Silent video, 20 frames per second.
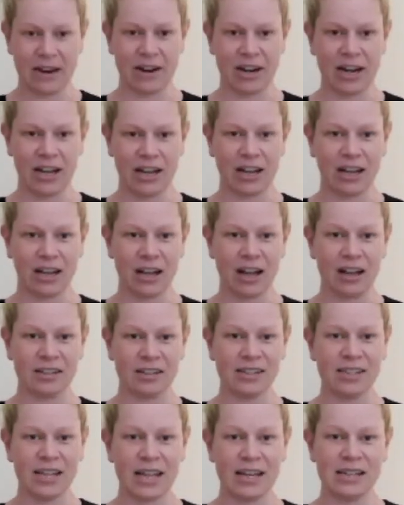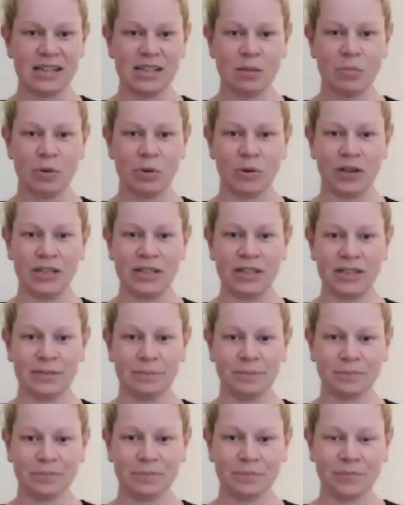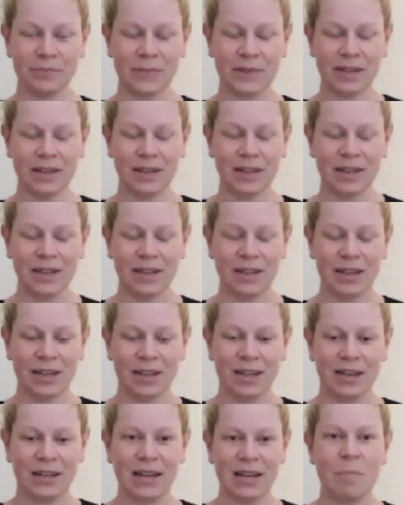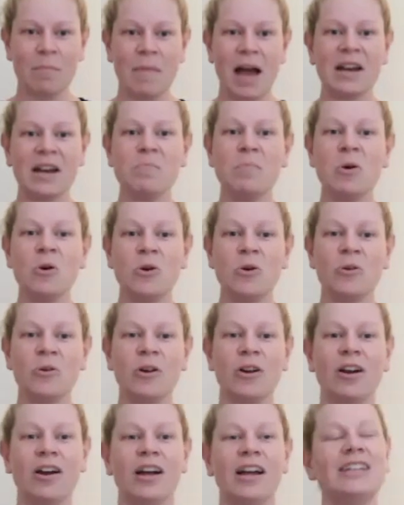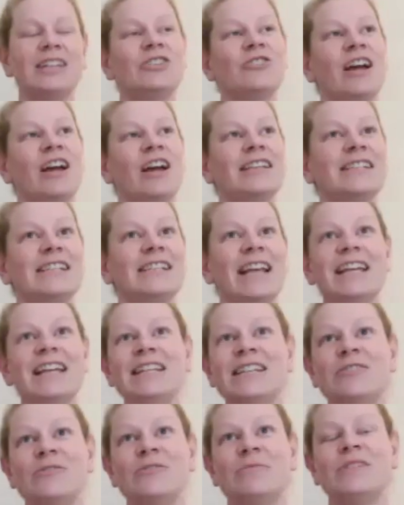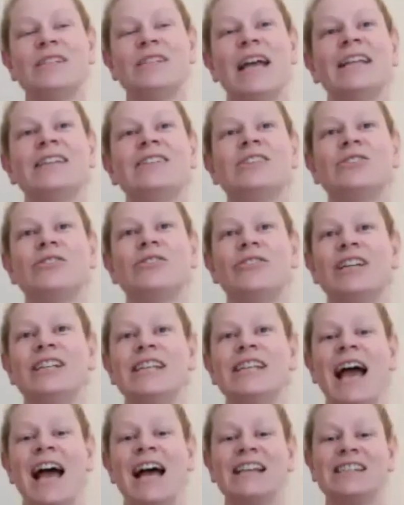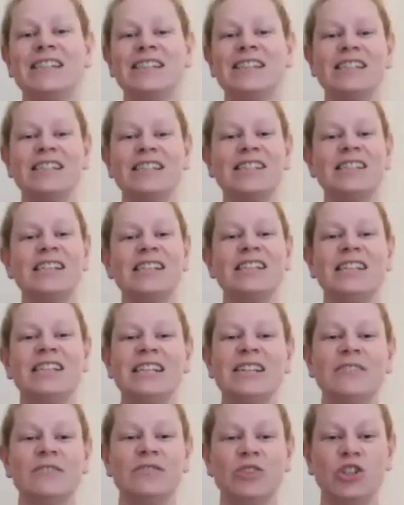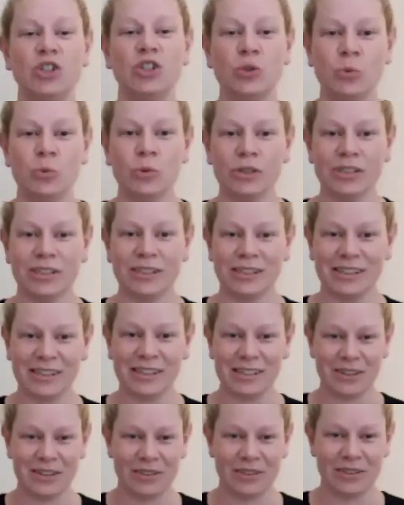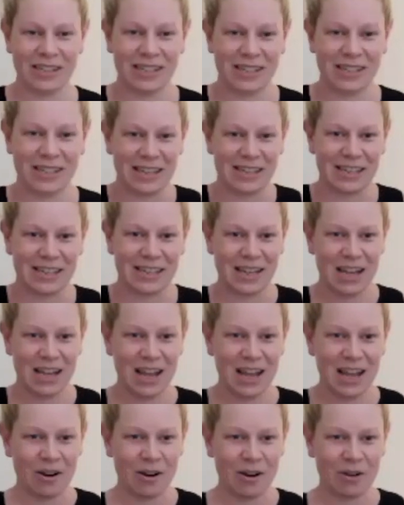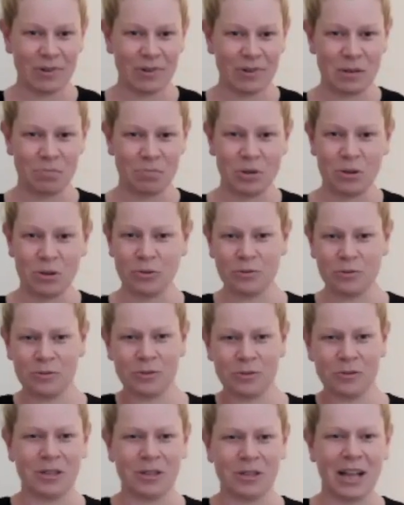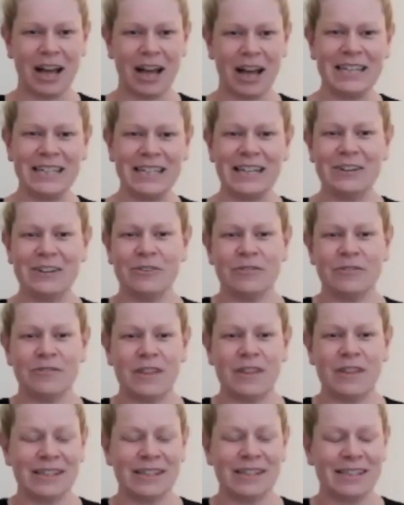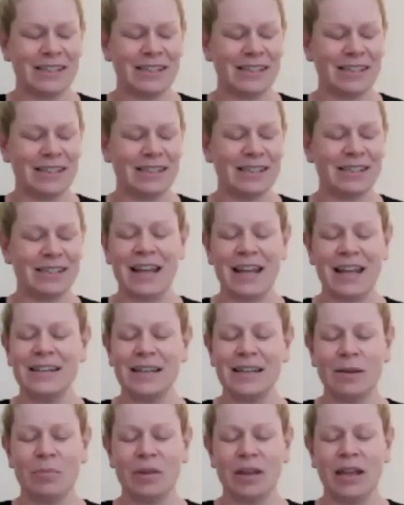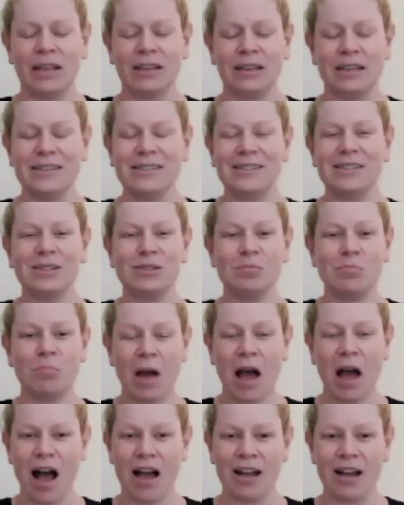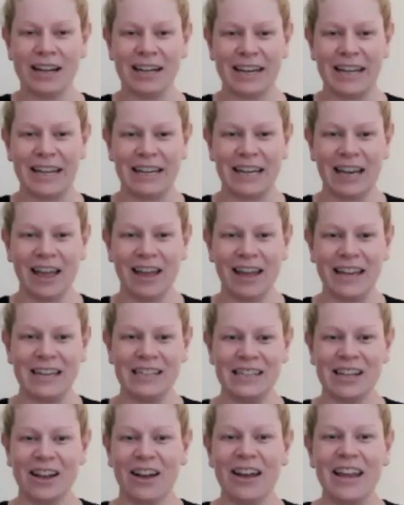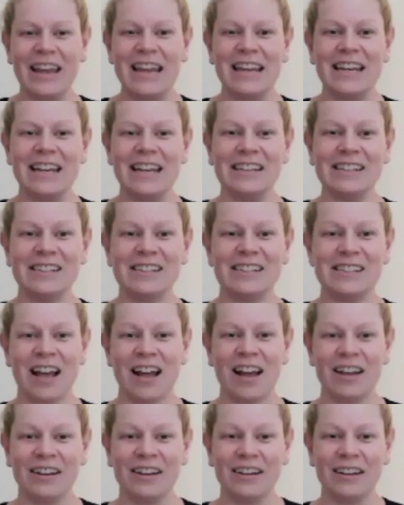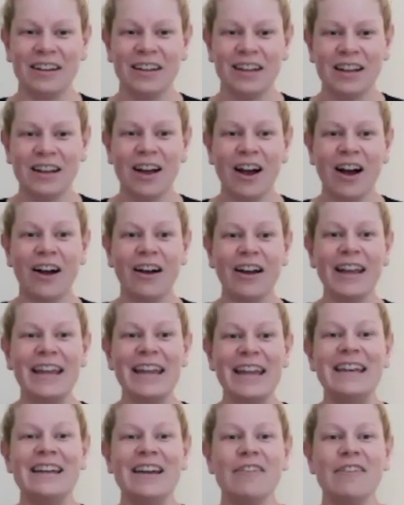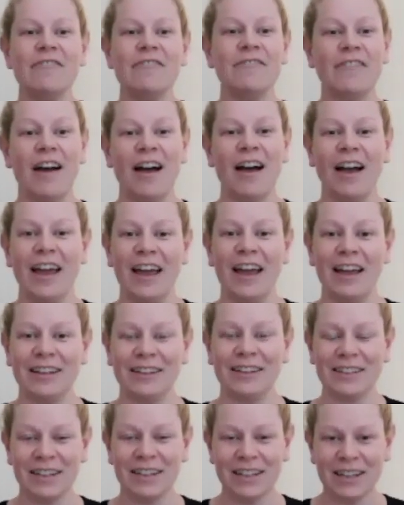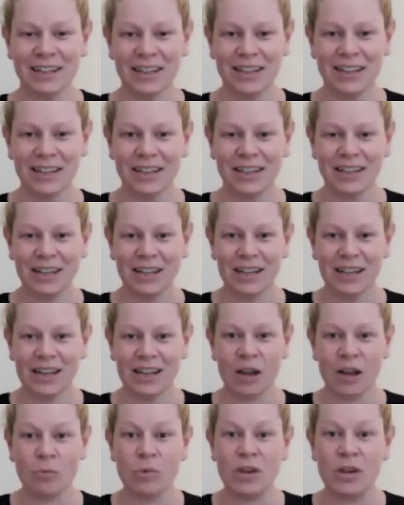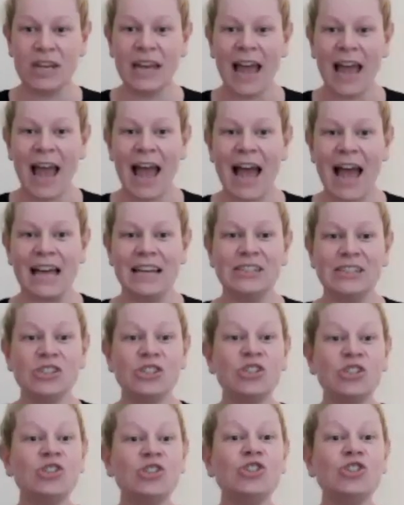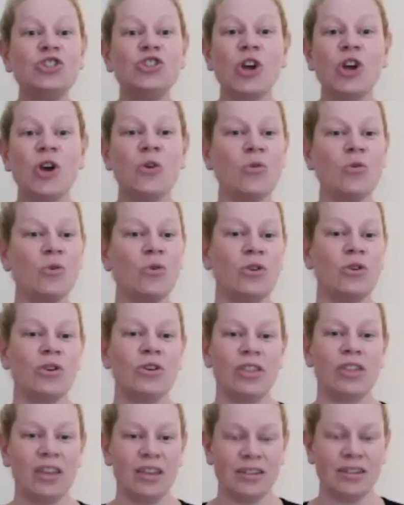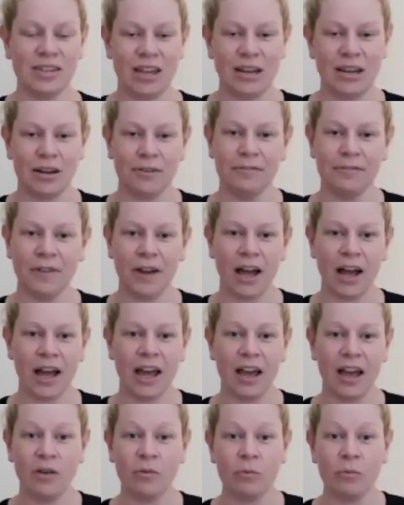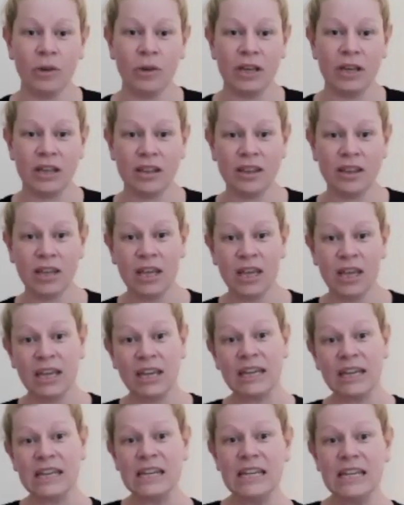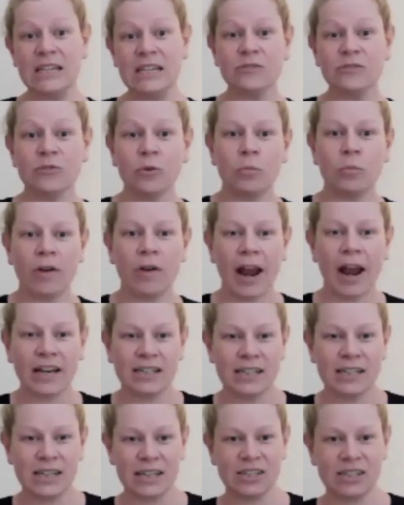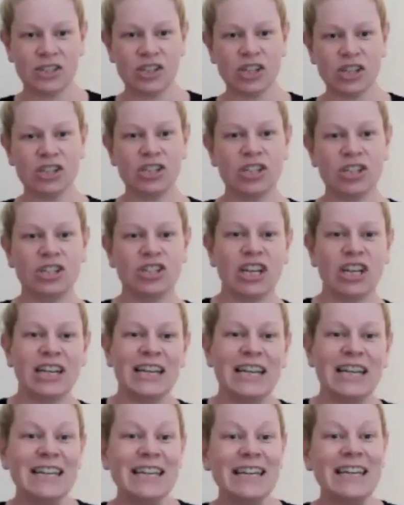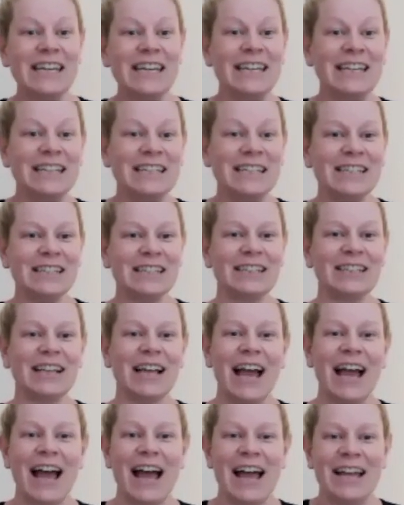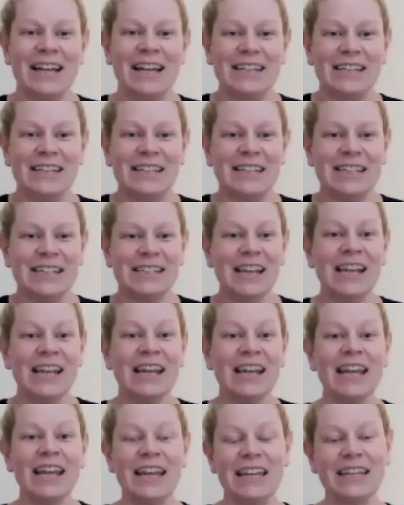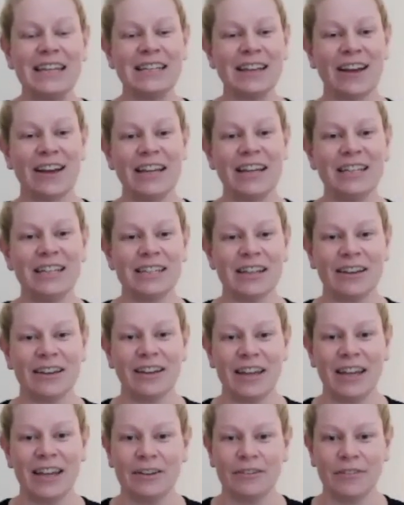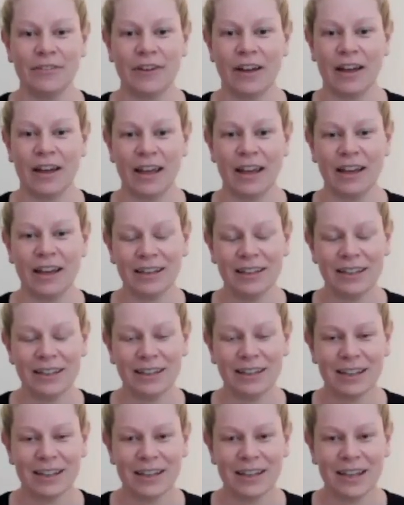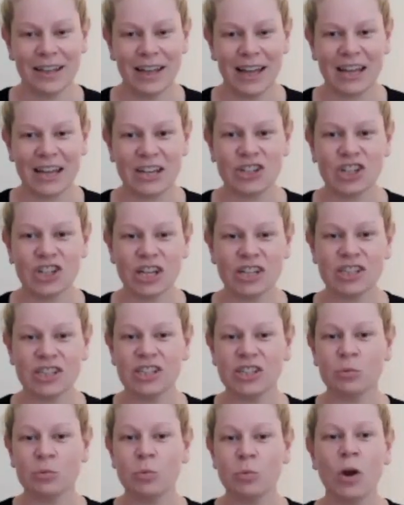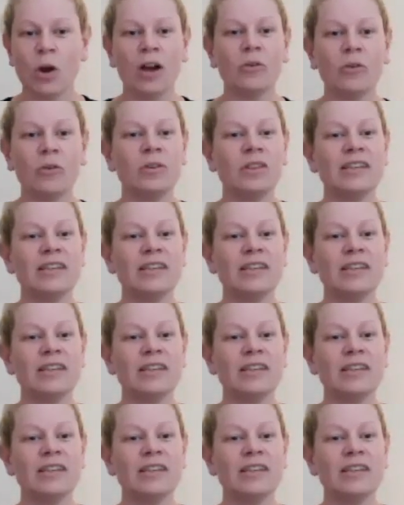our center point. Now Manipura translates from Sanskrit as the city of jewels. So this is a really beautiful idea of this center being this sparkling light, our inner sun, our inner fire. And we can stoke this inner fire with easeful practice, just to gently kindle and ignite our inner fire, and just work with this